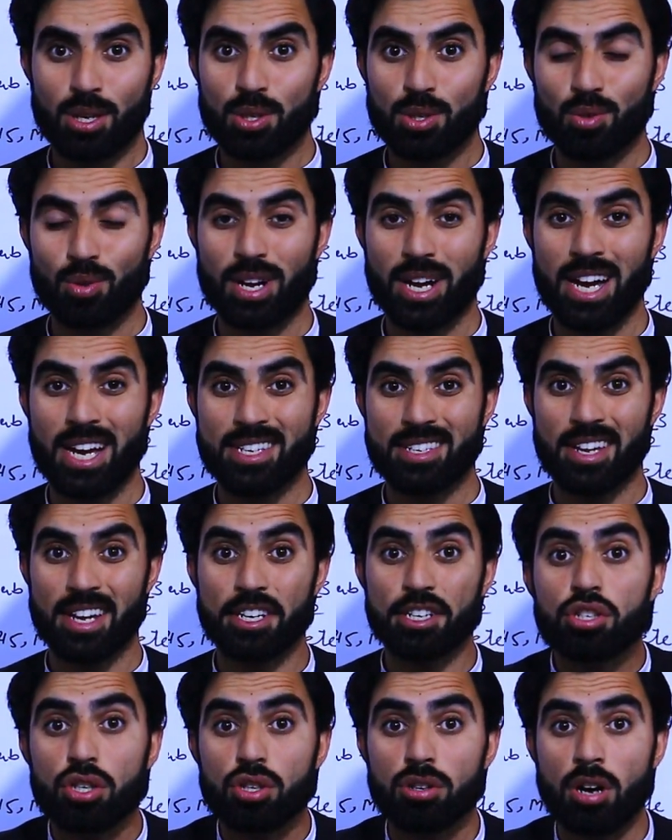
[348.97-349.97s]
so guys
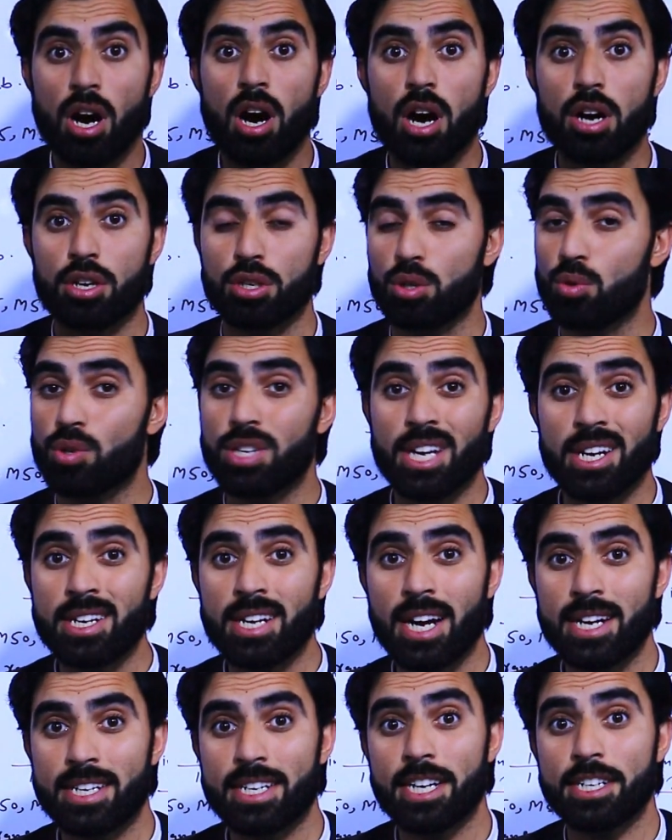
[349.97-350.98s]
it's wrong you
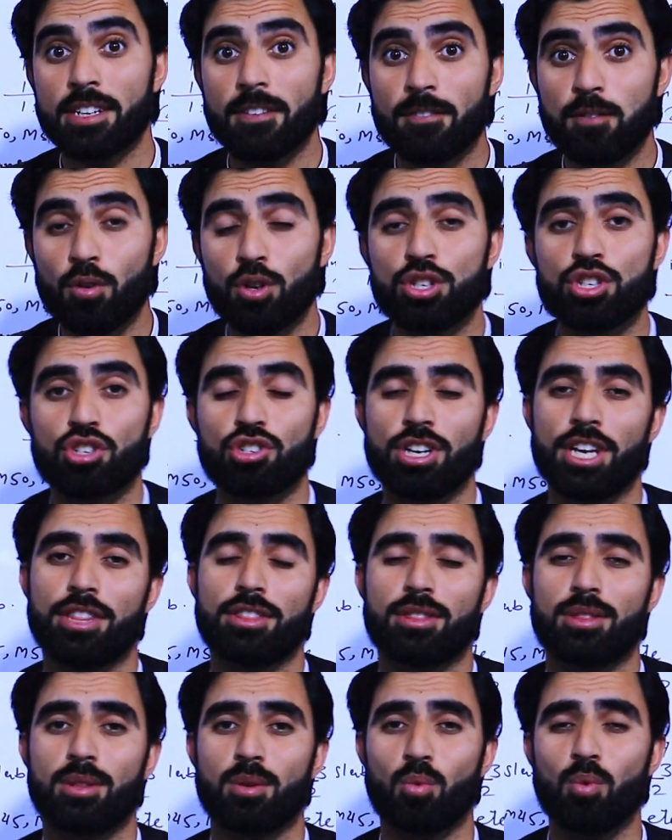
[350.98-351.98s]
cannot get a full
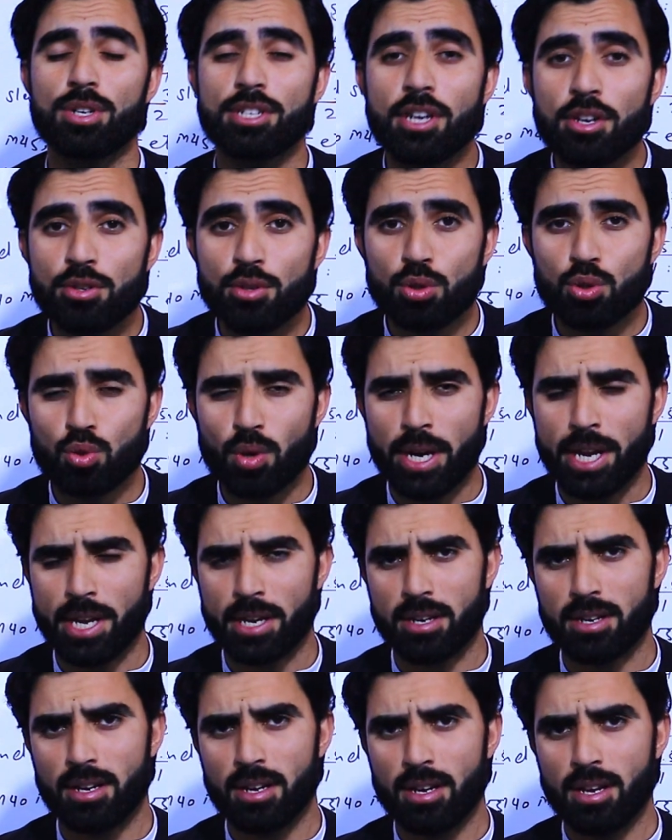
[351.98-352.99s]
strength what are you doing
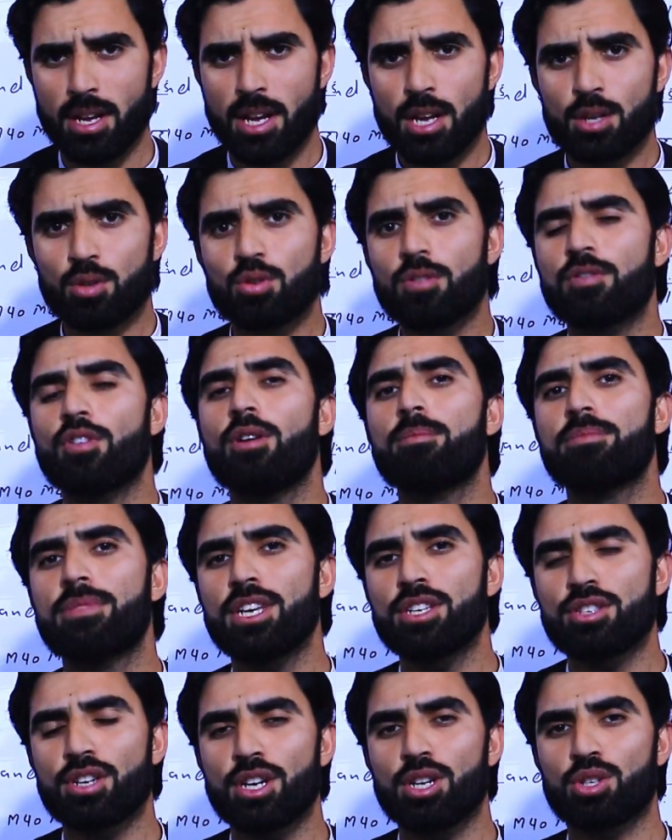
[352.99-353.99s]
so from
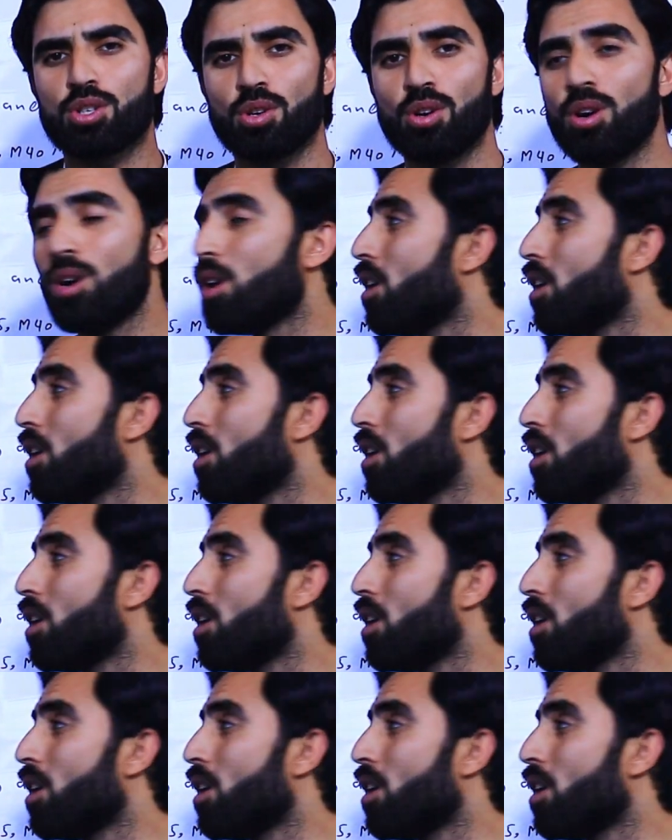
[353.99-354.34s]
this ratio